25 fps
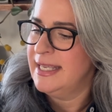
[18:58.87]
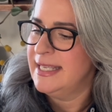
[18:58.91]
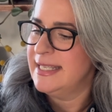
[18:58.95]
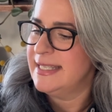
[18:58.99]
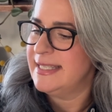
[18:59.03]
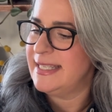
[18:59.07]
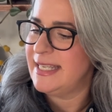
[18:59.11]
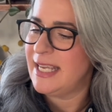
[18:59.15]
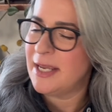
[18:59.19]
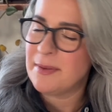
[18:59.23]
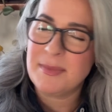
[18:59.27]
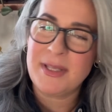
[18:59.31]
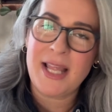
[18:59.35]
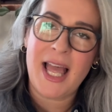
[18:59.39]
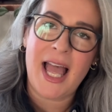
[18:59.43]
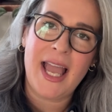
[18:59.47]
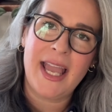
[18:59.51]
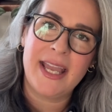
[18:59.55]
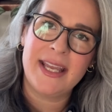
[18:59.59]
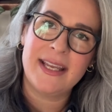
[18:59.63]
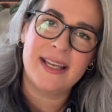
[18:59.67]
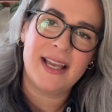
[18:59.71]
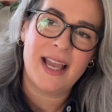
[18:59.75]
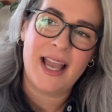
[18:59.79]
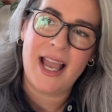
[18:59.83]
See, I'm
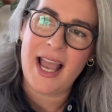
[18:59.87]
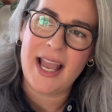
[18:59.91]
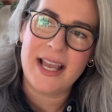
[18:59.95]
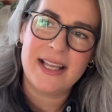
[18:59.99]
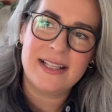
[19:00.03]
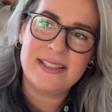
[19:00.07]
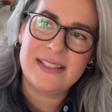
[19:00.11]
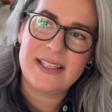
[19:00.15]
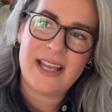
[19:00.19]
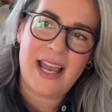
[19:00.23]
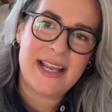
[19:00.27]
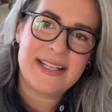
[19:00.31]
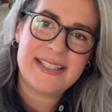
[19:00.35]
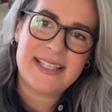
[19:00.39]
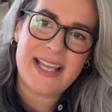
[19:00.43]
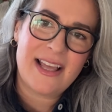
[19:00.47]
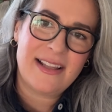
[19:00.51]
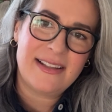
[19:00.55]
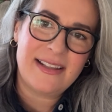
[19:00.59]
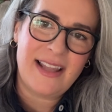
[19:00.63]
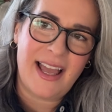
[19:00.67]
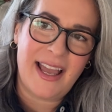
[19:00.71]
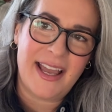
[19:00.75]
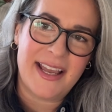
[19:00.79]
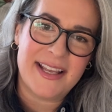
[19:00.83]
lying. I tell
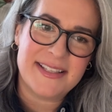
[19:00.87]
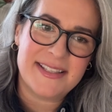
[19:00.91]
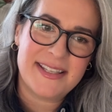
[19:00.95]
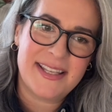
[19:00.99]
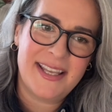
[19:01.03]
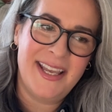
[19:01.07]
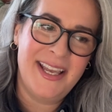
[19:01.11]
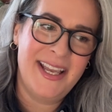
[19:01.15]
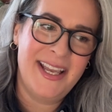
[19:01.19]
lies.